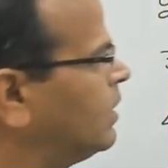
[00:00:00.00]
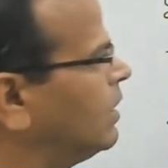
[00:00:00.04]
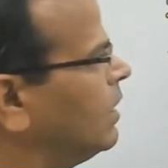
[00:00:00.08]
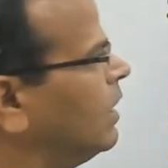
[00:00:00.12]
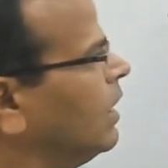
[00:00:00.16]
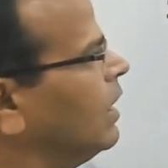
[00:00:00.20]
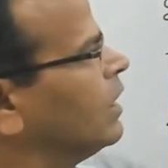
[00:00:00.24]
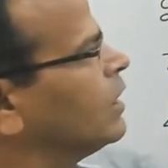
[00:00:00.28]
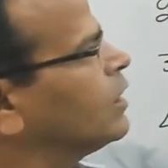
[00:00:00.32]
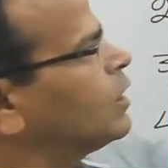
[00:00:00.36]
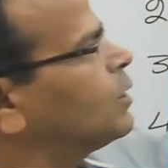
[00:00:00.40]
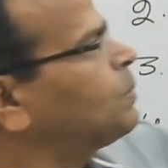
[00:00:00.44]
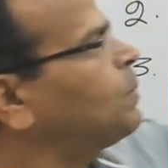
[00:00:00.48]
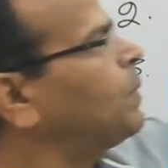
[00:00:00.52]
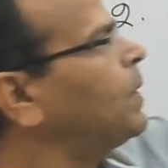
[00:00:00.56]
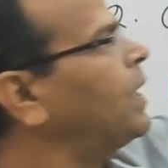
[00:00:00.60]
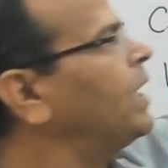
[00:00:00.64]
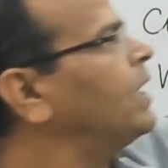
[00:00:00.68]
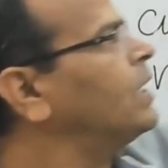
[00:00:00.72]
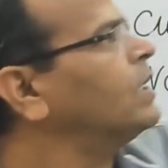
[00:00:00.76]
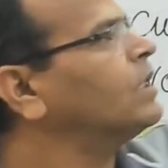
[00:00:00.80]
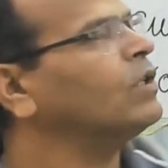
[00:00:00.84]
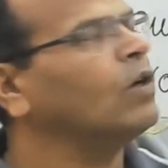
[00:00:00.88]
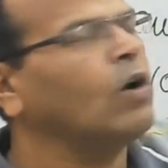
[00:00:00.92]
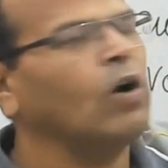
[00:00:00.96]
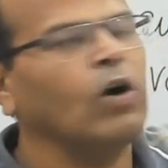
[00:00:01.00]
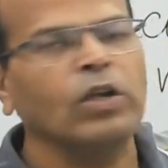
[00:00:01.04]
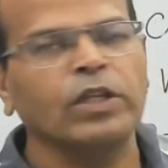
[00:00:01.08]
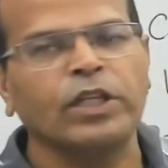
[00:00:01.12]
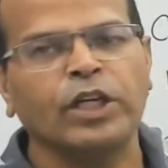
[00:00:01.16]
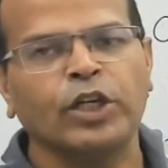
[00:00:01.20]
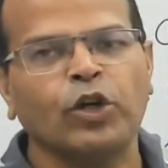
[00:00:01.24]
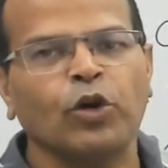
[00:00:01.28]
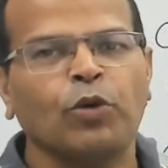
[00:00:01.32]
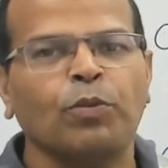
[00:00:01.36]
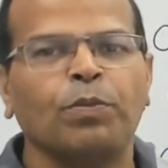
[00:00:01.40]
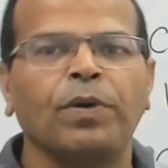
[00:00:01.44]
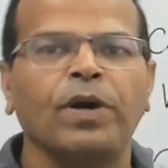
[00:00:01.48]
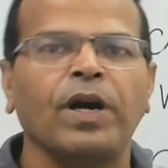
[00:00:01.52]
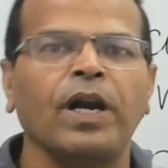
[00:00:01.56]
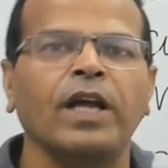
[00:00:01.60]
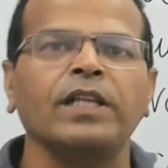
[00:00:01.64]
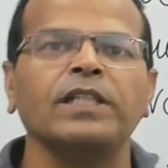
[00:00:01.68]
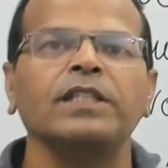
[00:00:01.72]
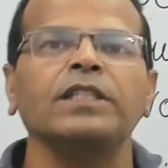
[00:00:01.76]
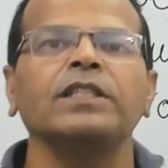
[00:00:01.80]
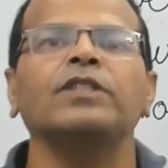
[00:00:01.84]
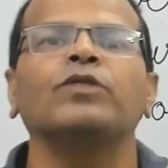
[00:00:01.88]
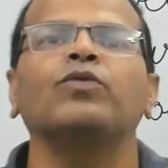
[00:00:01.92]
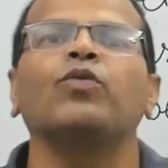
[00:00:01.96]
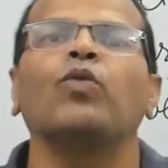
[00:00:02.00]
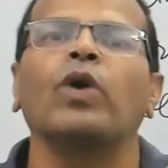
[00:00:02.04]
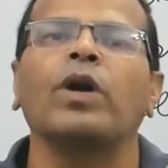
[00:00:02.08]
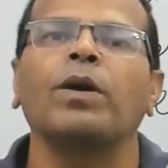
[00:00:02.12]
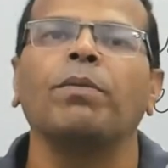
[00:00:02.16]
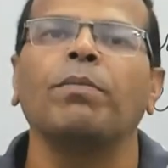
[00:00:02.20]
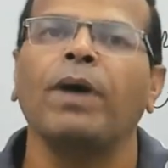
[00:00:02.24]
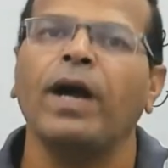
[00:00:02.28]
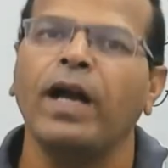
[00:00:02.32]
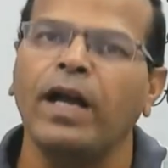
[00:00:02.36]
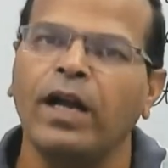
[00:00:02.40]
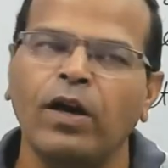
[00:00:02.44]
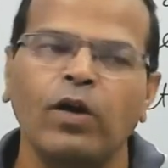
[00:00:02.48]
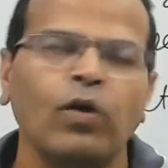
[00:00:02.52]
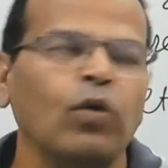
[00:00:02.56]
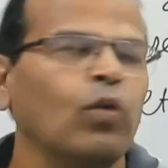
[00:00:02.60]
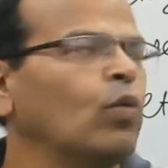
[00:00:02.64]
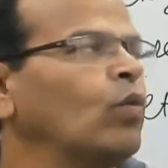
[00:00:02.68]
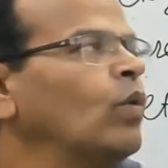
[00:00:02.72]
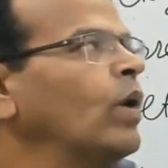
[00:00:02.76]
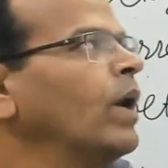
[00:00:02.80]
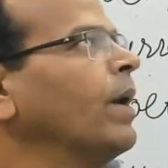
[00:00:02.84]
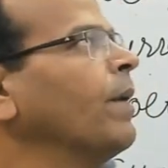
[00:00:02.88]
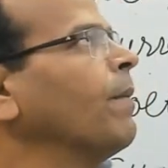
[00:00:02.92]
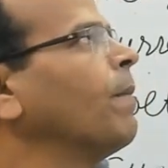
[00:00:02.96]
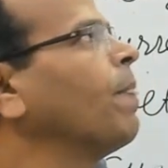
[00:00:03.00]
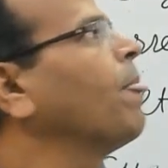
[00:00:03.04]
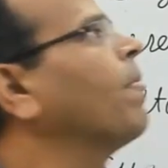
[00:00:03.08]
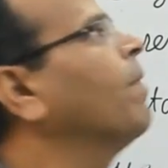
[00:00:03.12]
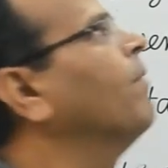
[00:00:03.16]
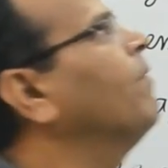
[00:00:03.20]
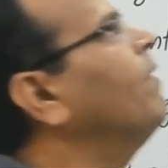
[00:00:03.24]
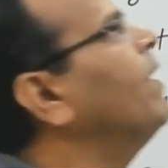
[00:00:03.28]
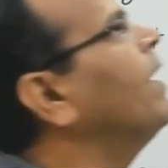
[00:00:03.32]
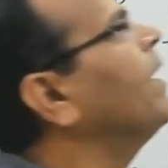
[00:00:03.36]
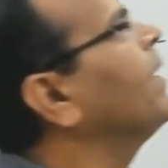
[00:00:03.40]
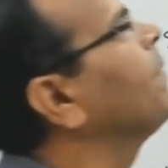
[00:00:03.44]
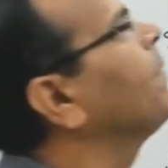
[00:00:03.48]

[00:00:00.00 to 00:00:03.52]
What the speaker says: space all the topologies one by one. Fine.